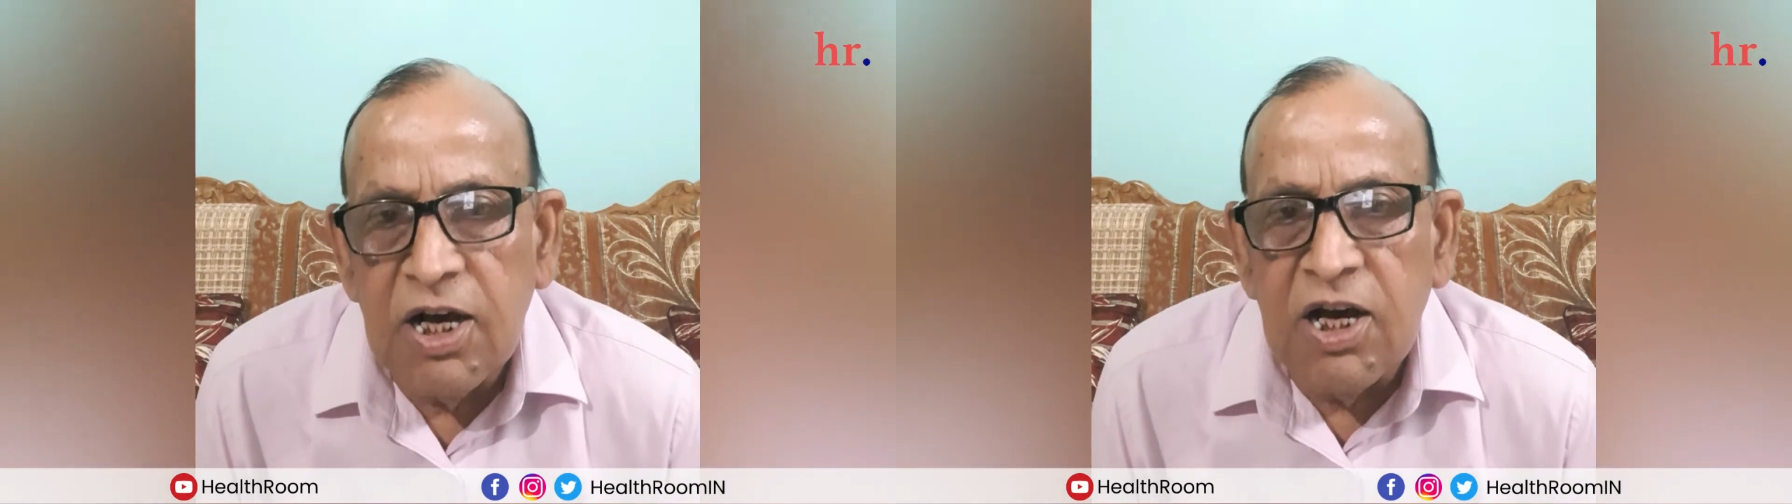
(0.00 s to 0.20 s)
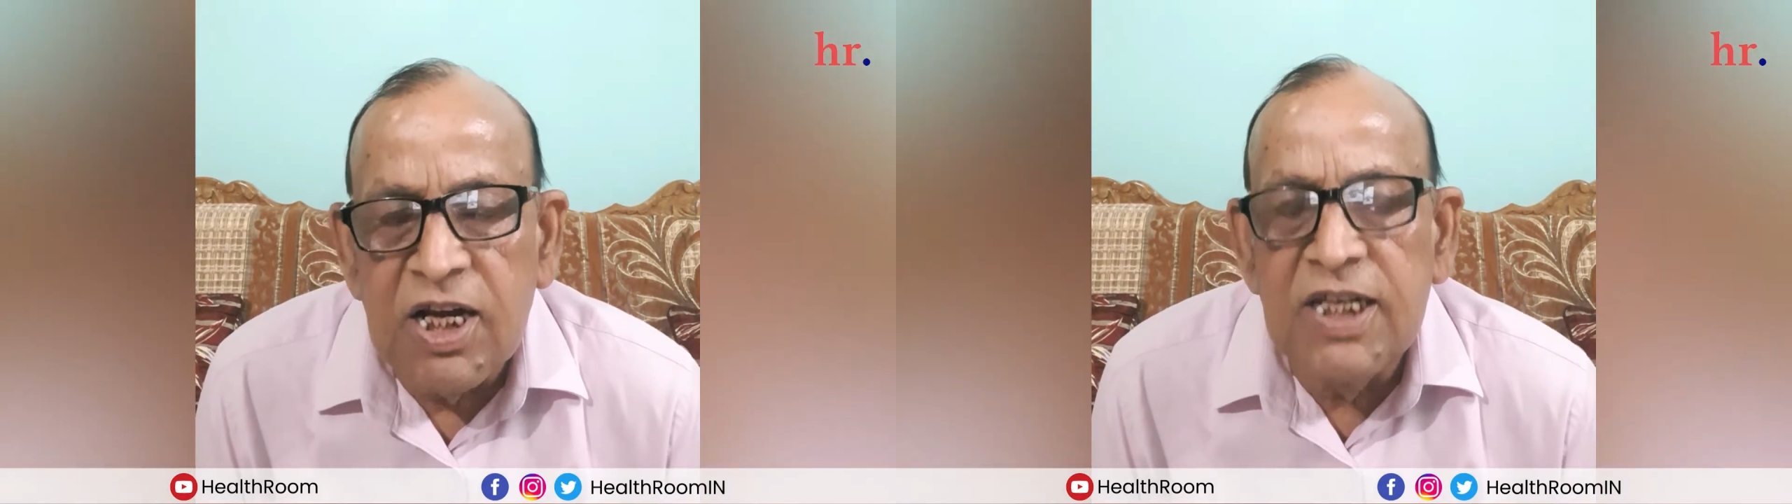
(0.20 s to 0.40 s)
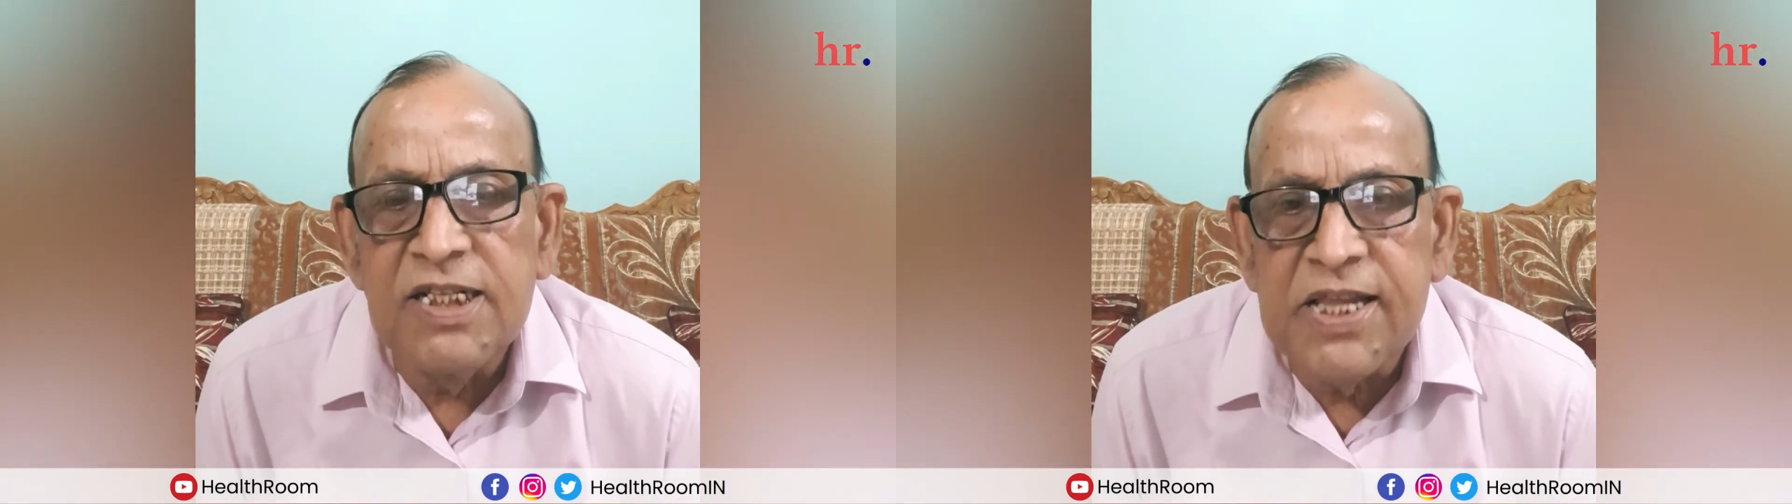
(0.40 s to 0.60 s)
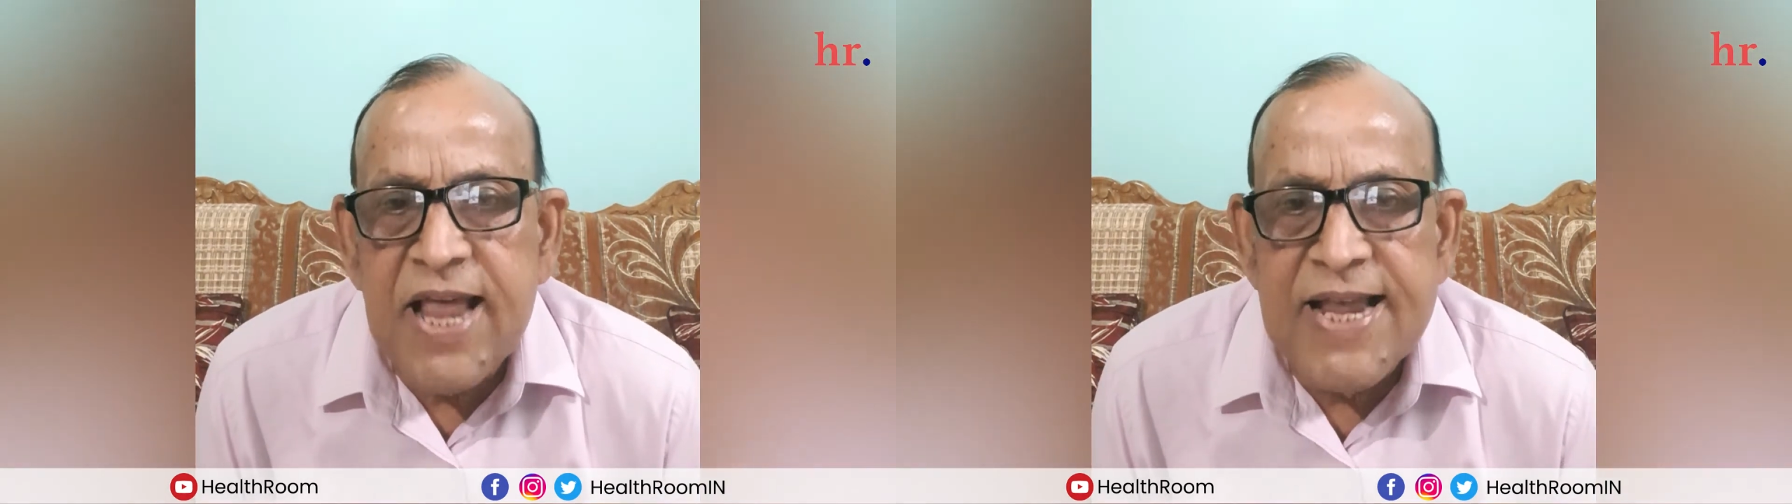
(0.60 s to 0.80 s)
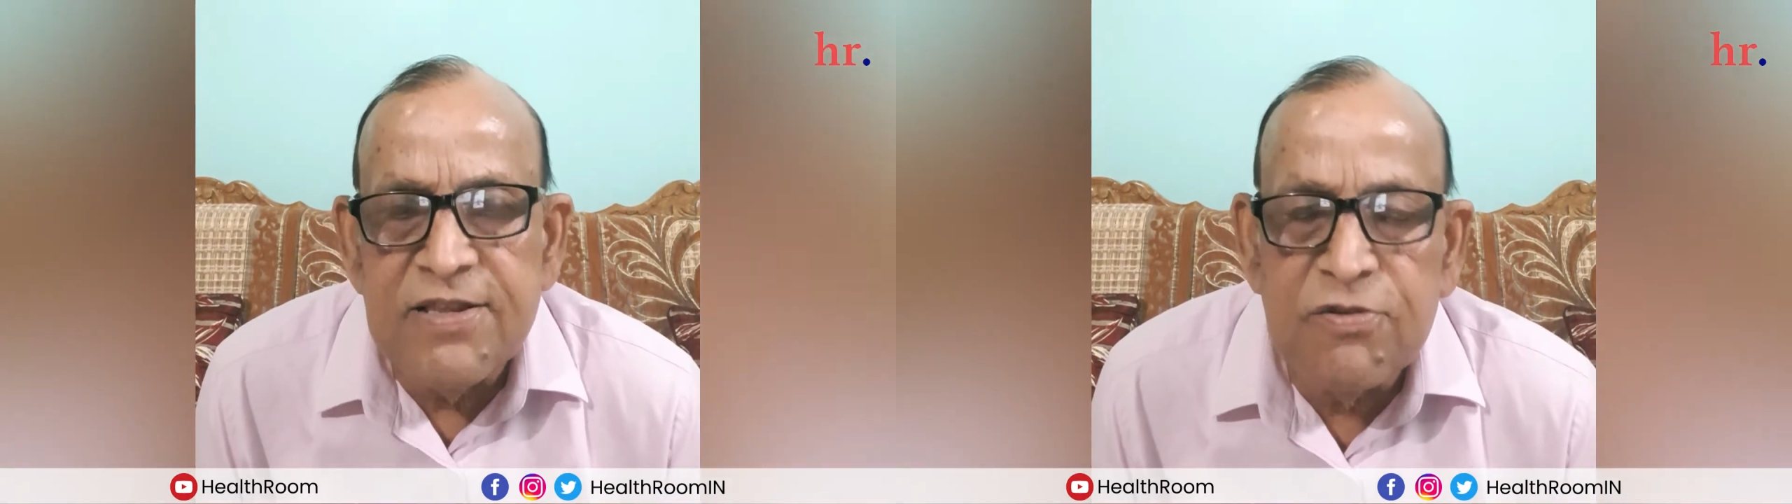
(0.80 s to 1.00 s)
early
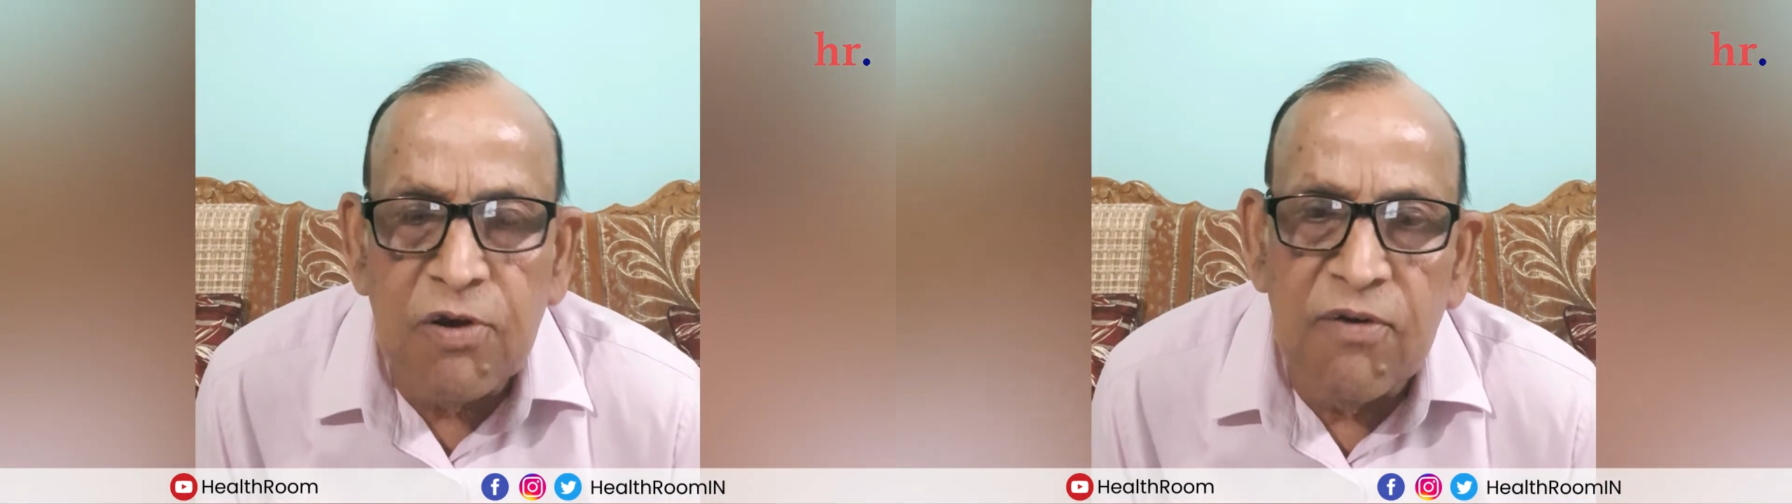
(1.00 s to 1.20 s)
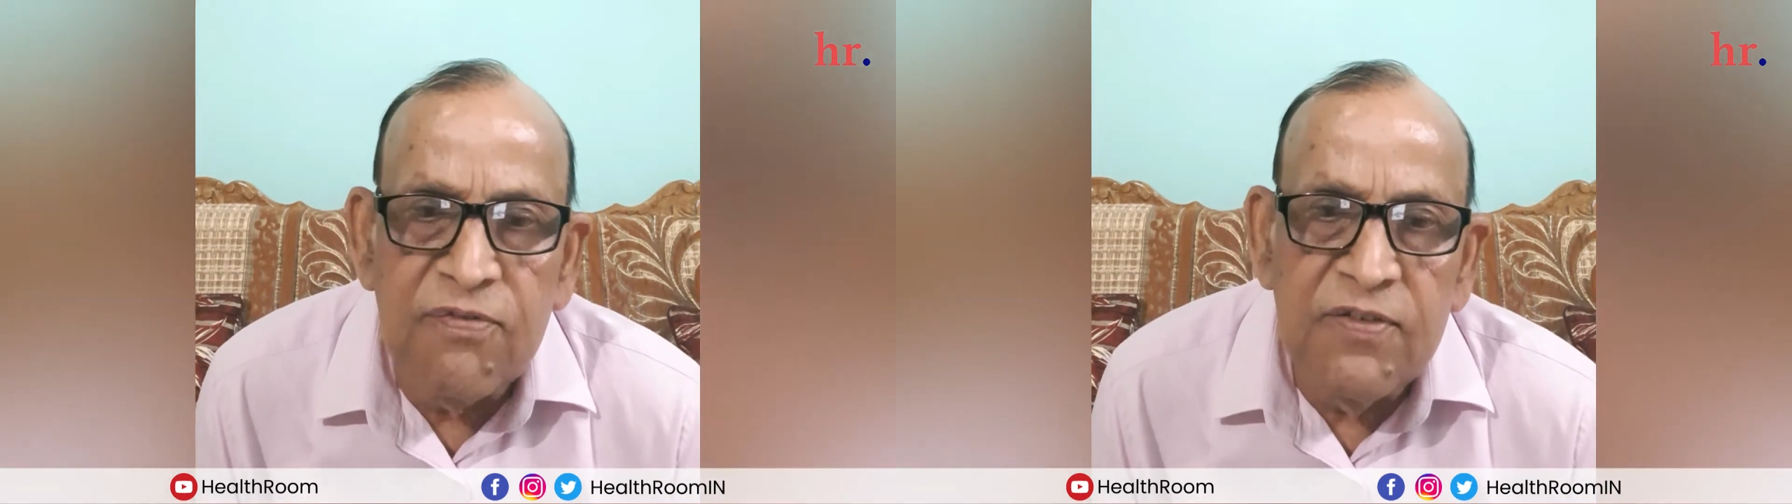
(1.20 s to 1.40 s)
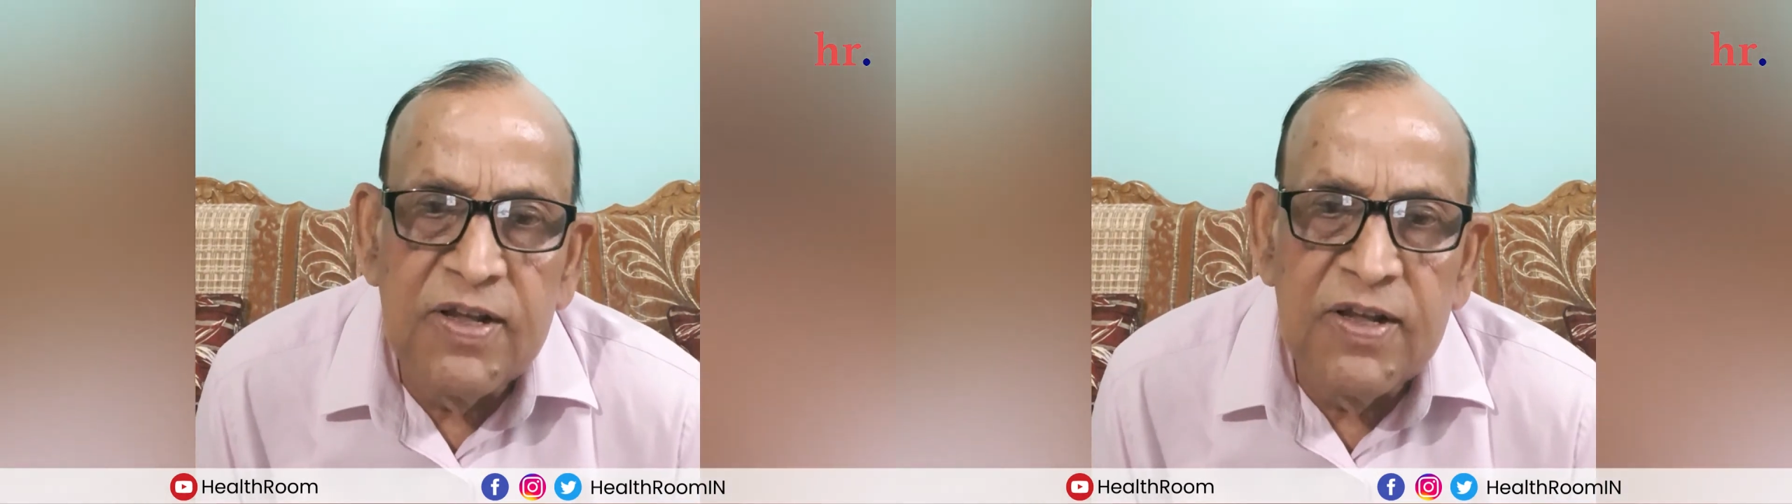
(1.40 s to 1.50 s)
signs of